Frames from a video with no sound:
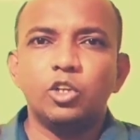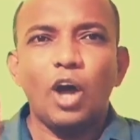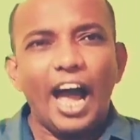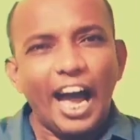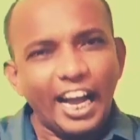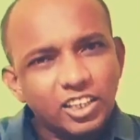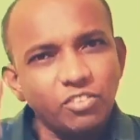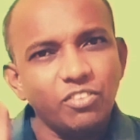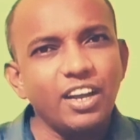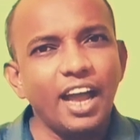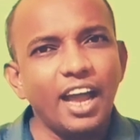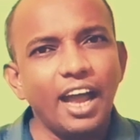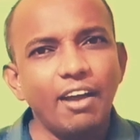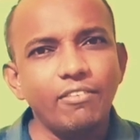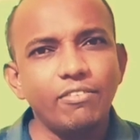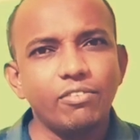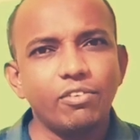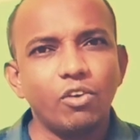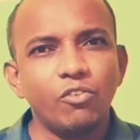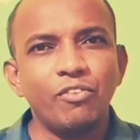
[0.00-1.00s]
Now as we
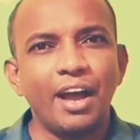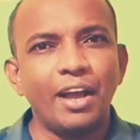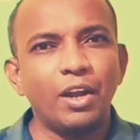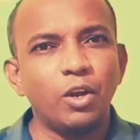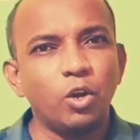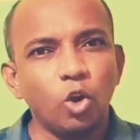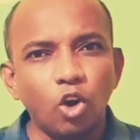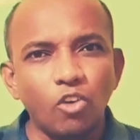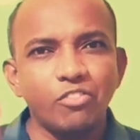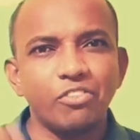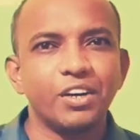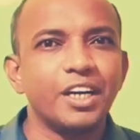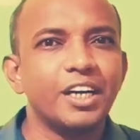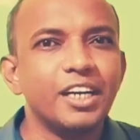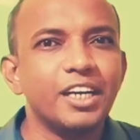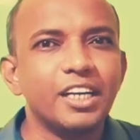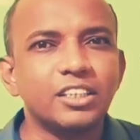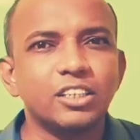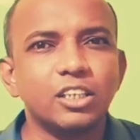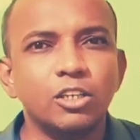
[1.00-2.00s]
have value of
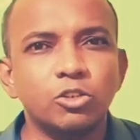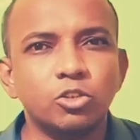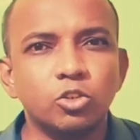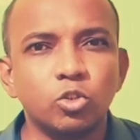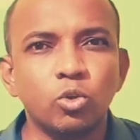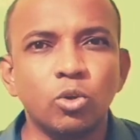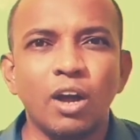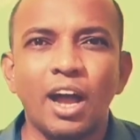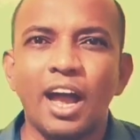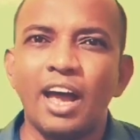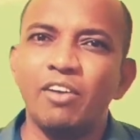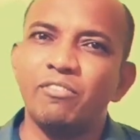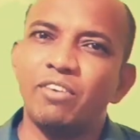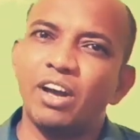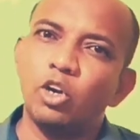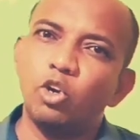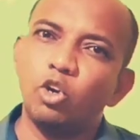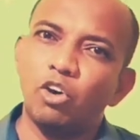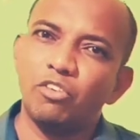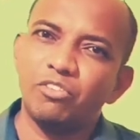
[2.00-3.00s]
radius also
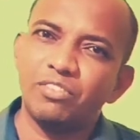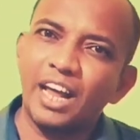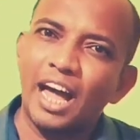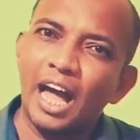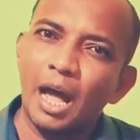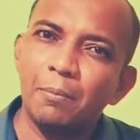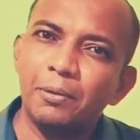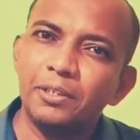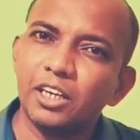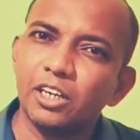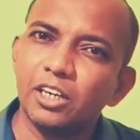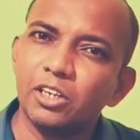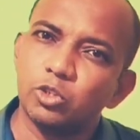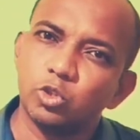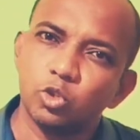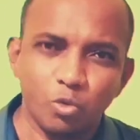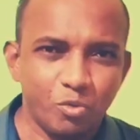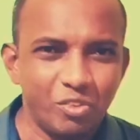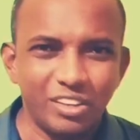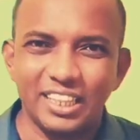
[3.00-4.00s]
and value of diameter
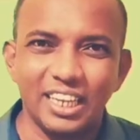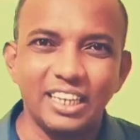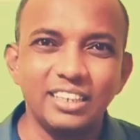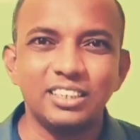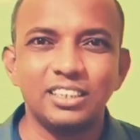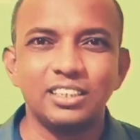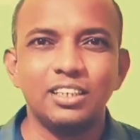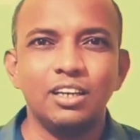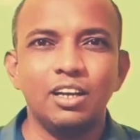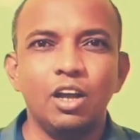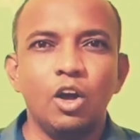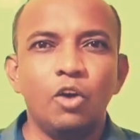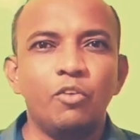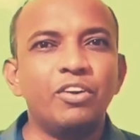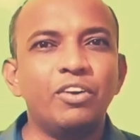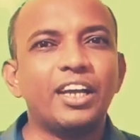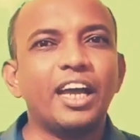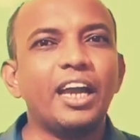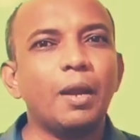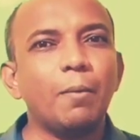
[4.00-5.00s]
also with us,
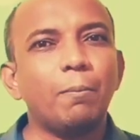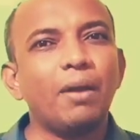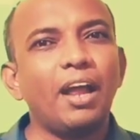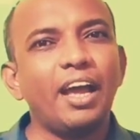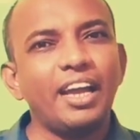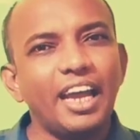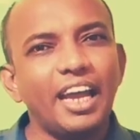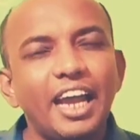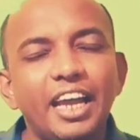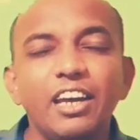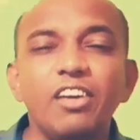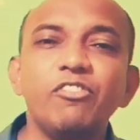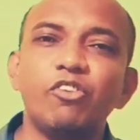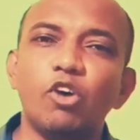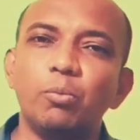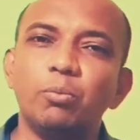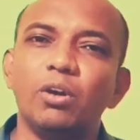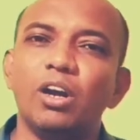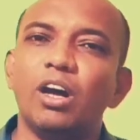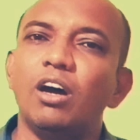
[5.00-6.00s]
we can apply any
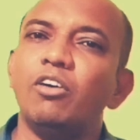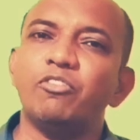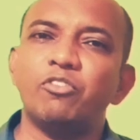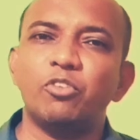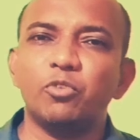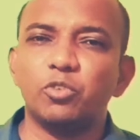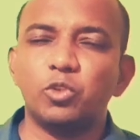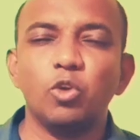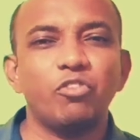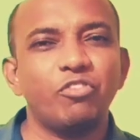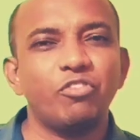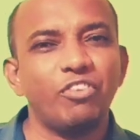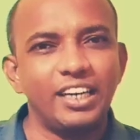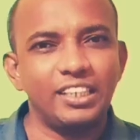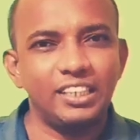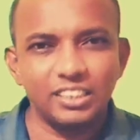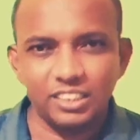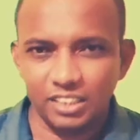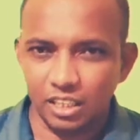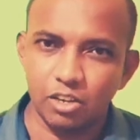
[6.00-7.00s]
formula to
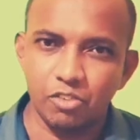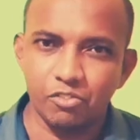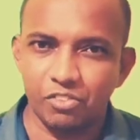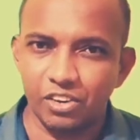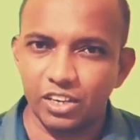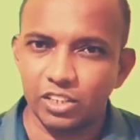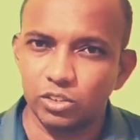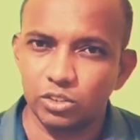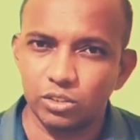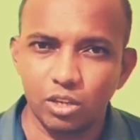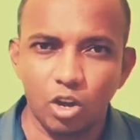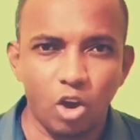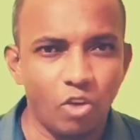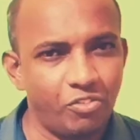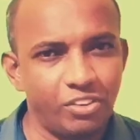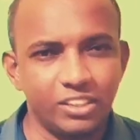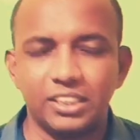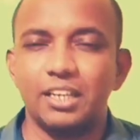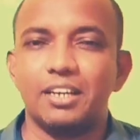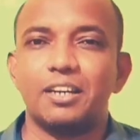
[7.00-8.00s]
find the circumference
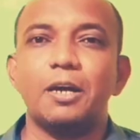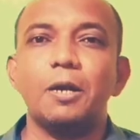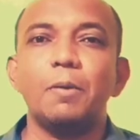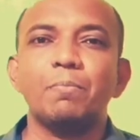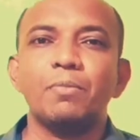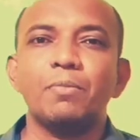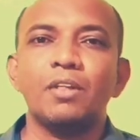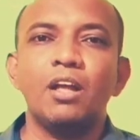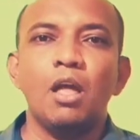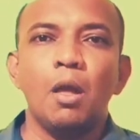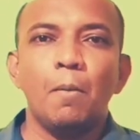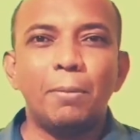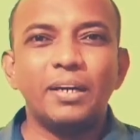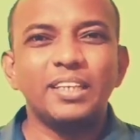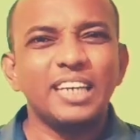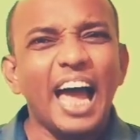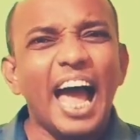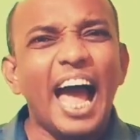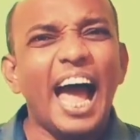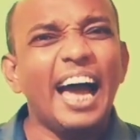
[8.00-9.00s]
of a circle.
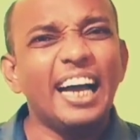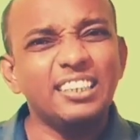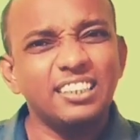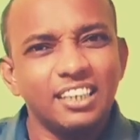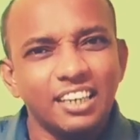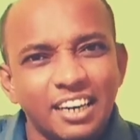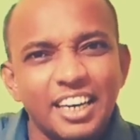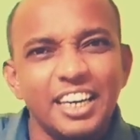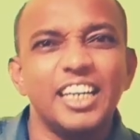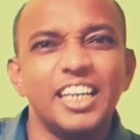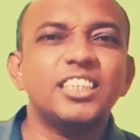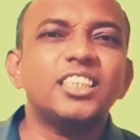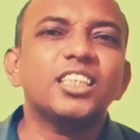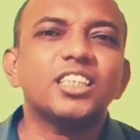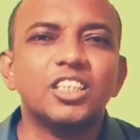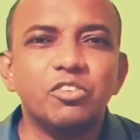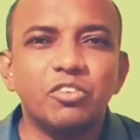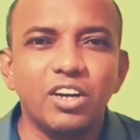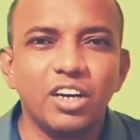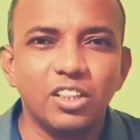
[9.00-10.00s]
But as radius
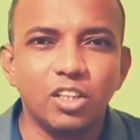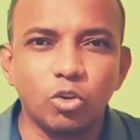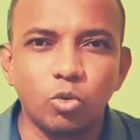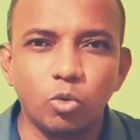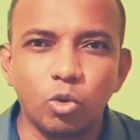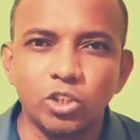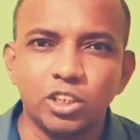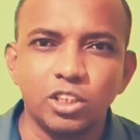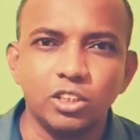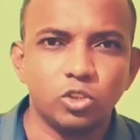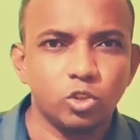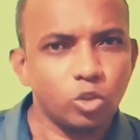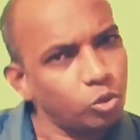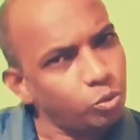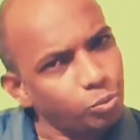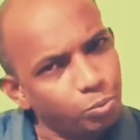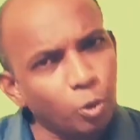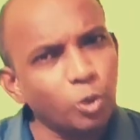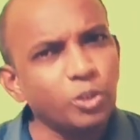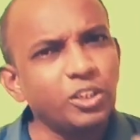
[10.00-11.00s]
is given in the question,
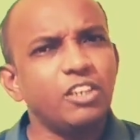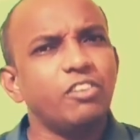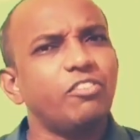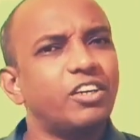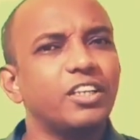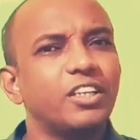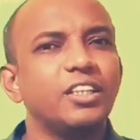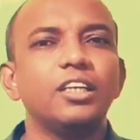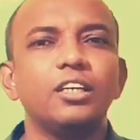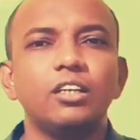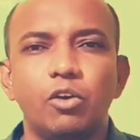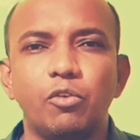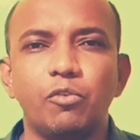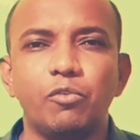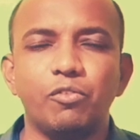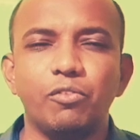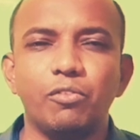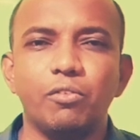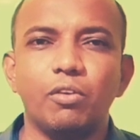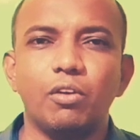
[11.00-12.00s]
so proceed
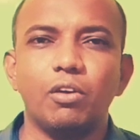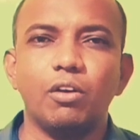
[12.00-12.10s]
further